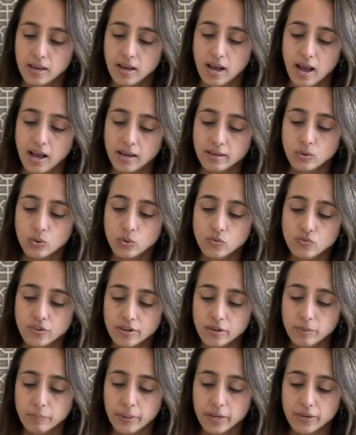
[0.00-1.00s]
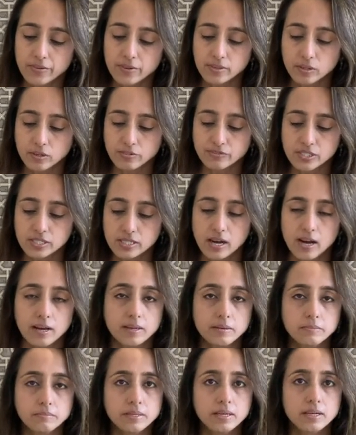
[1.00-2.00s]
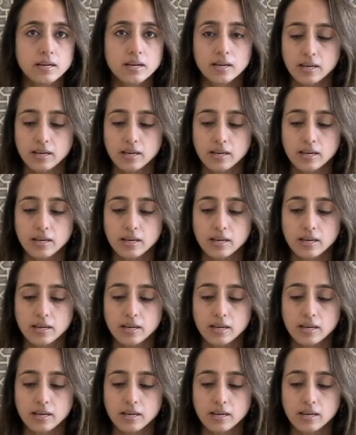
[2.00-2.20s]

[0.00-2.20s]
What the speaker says: and over a period of time,